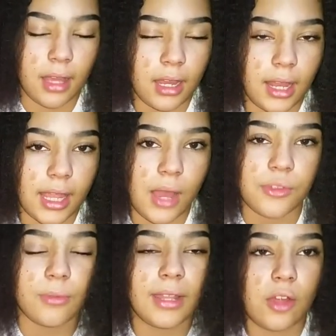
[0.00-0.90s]
and like I
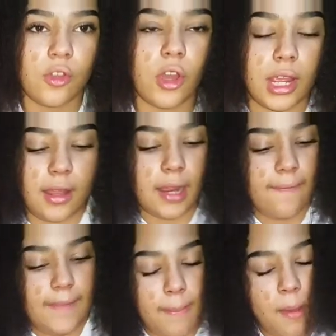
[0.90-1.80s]
was on my little Nokia like
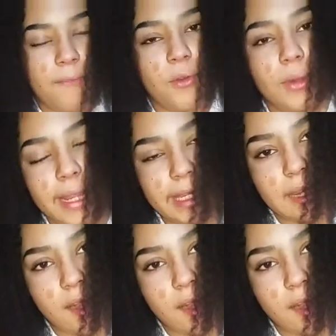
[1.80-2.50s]
flip up phone, like